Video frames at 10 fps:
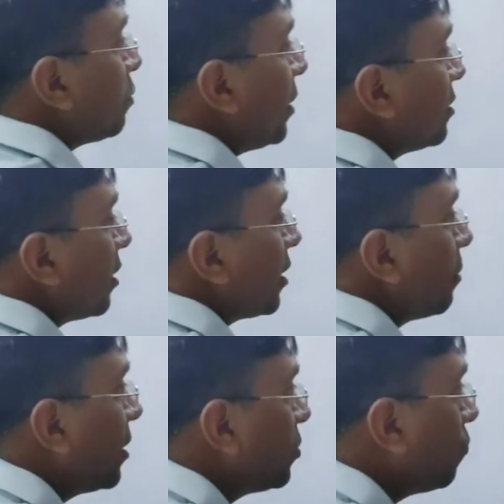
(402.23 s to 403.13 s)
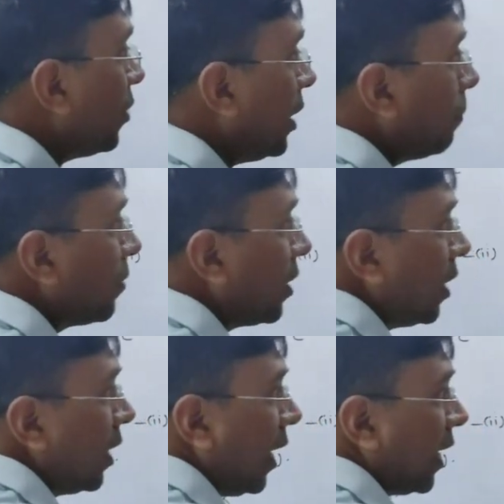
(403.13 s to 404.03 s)
P is nothing but V.
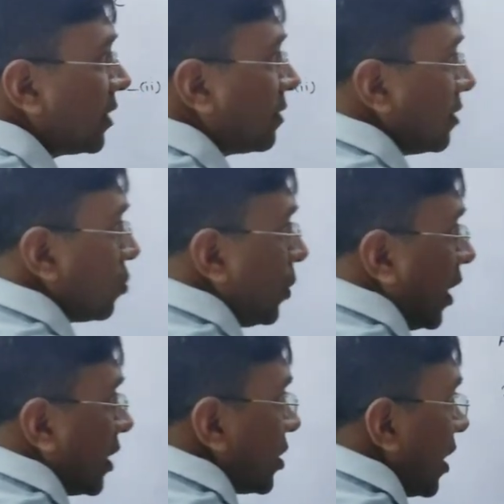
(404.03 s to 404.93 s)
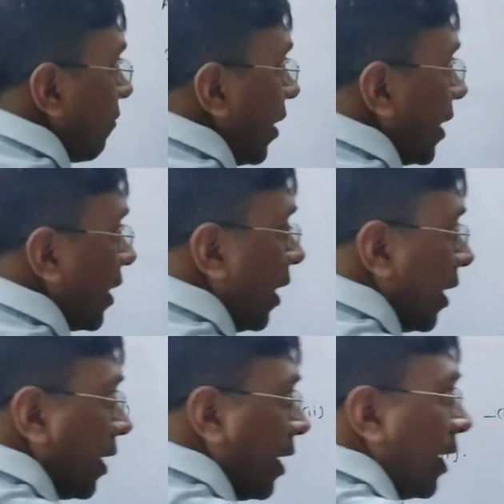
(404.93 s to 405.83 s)
And since we are traveling
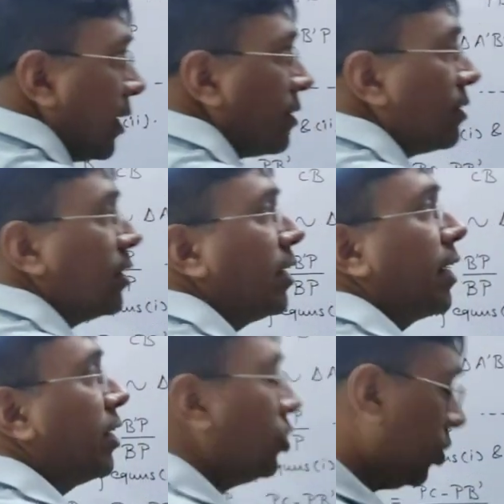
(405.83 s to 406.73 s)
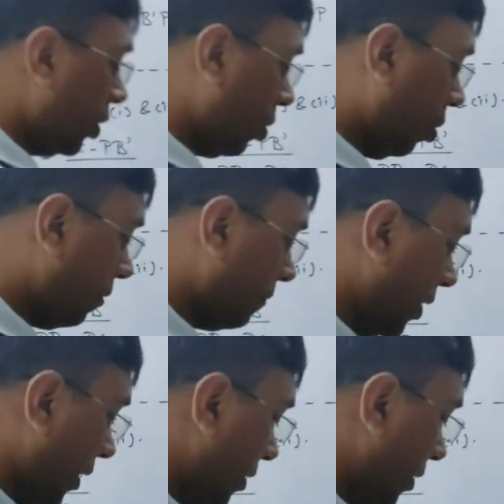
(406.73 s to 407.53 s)
against the direction of the